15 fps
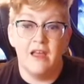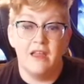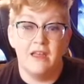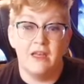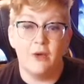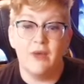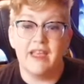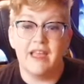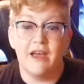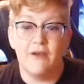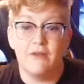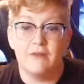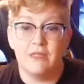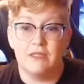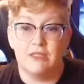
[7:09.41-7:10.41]
Knowing
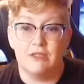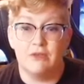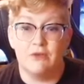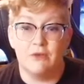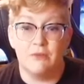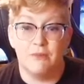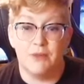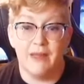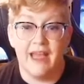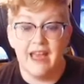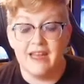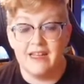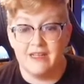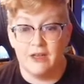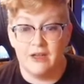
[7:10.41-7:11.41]
how to plan
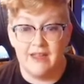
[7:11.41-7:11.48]
and